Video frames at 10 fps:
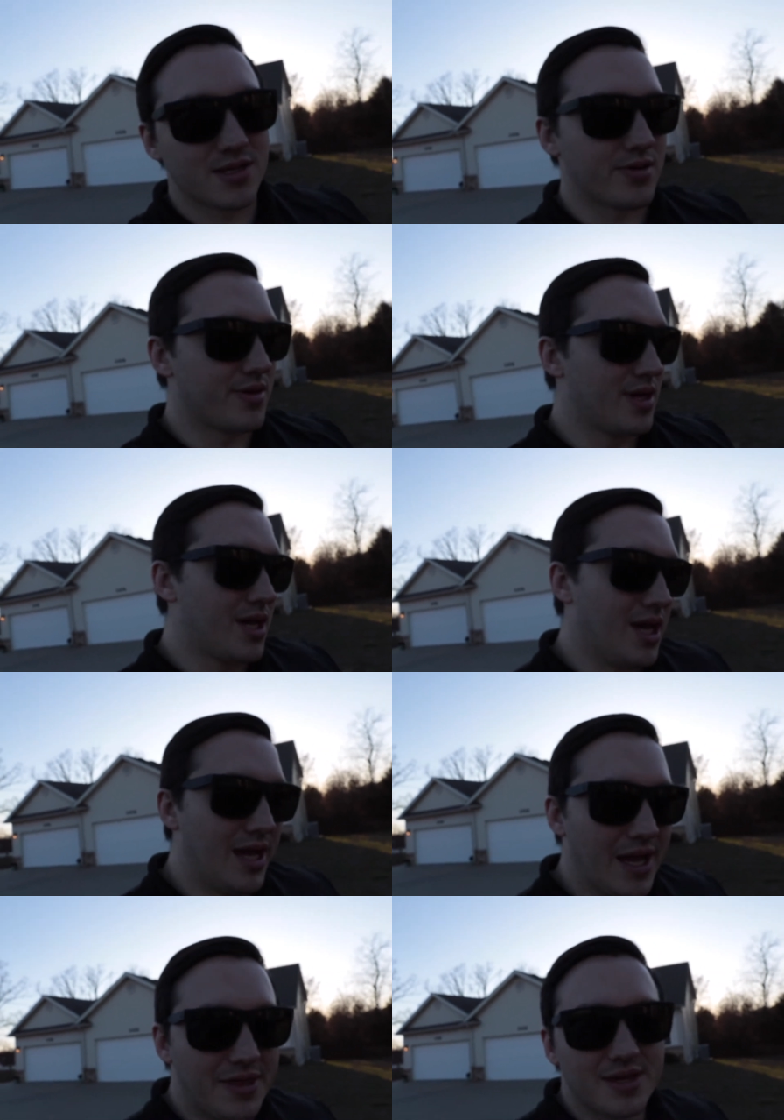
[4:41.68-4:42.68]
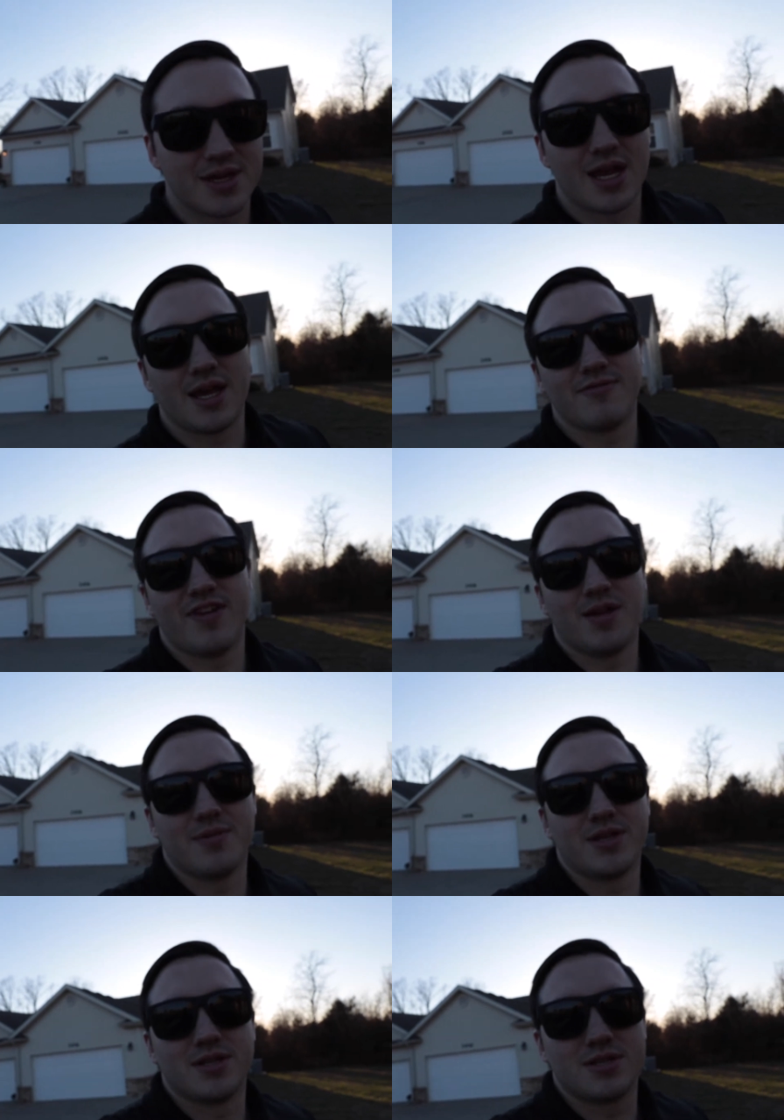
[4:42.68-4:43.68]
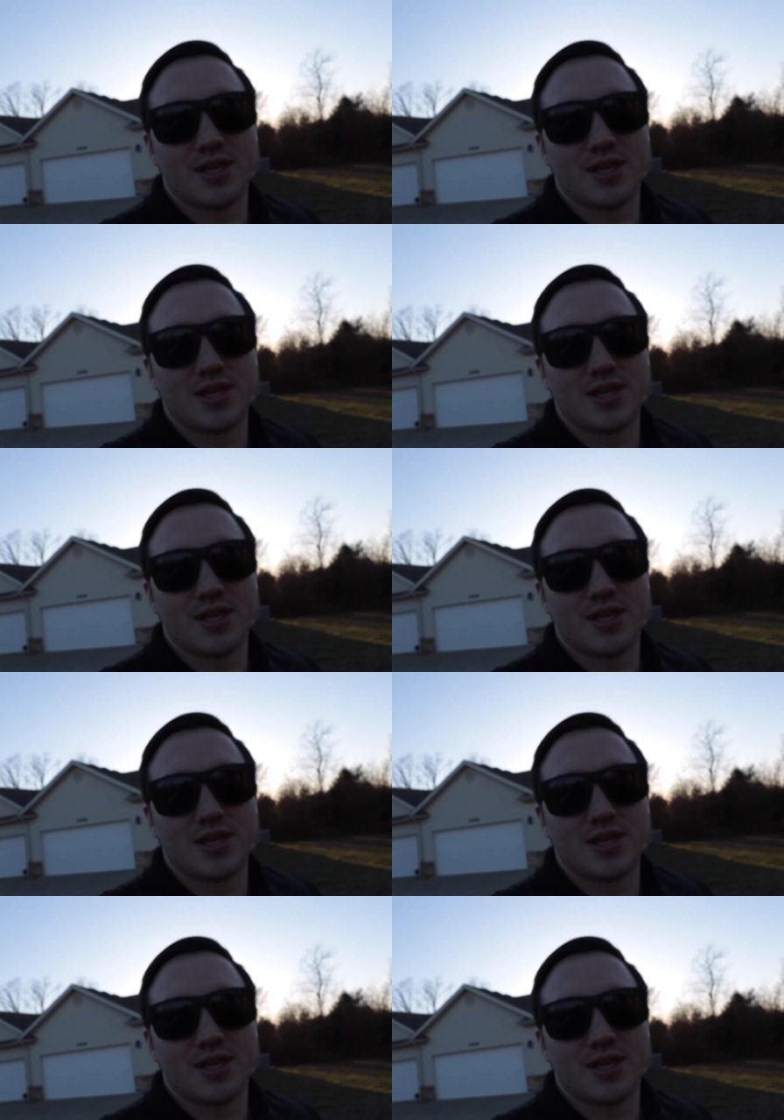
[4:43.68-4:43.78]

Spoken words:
So I think tonight family's